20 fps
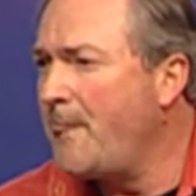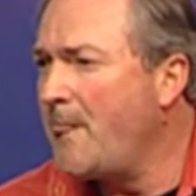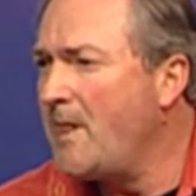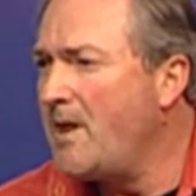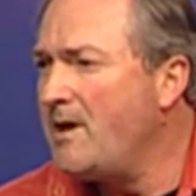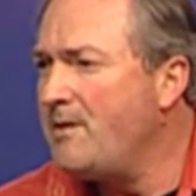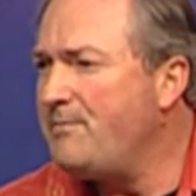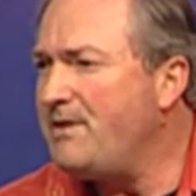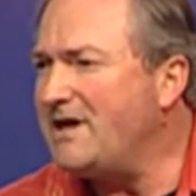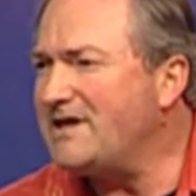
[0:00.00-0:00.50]

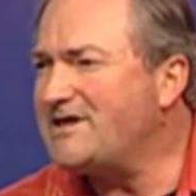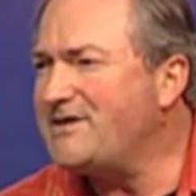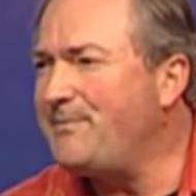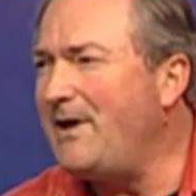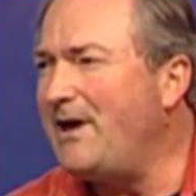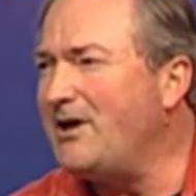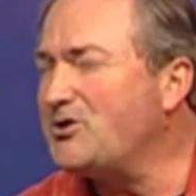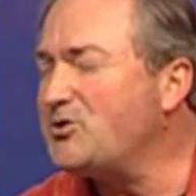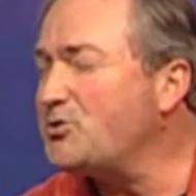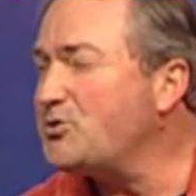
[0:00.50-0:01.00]
Pastor
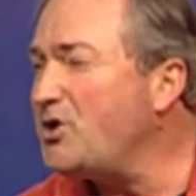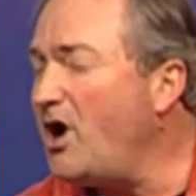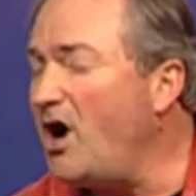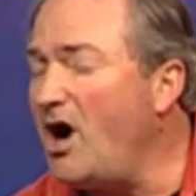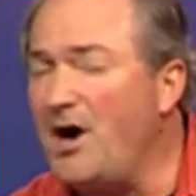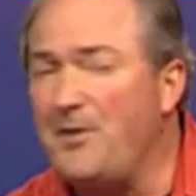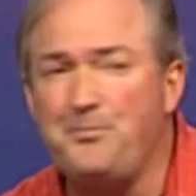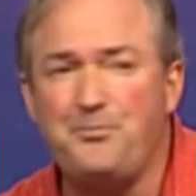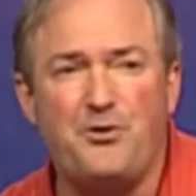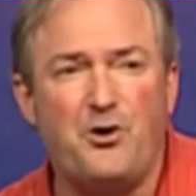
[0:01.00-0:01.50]
Bayless was
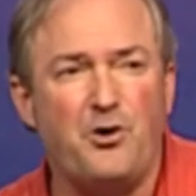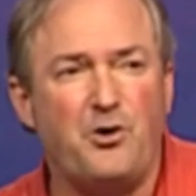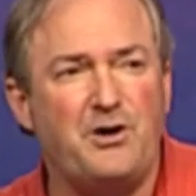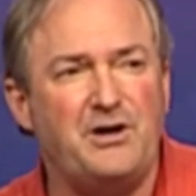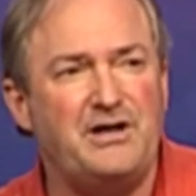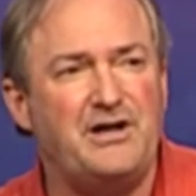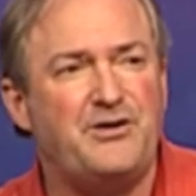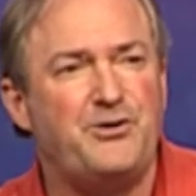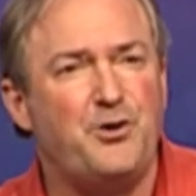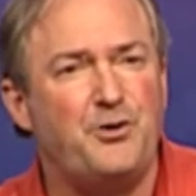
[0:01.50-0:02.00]
heartbroken.
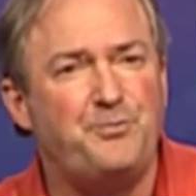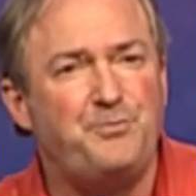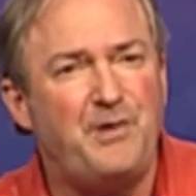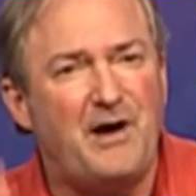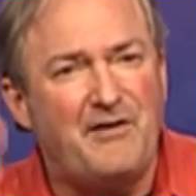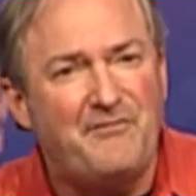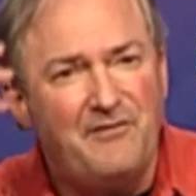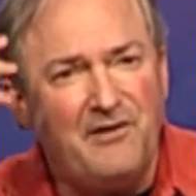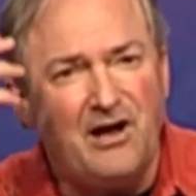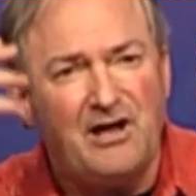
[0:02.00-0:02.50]
He thought,
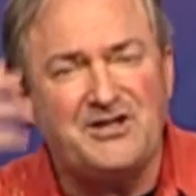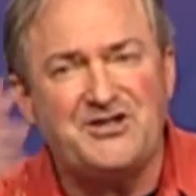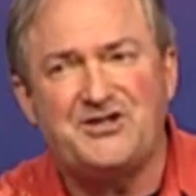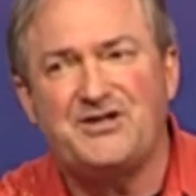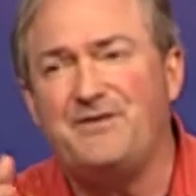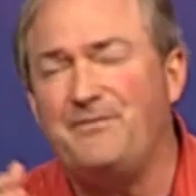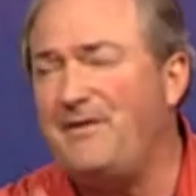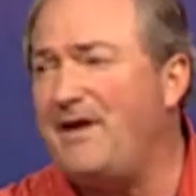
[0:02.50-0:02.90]
I've lost them.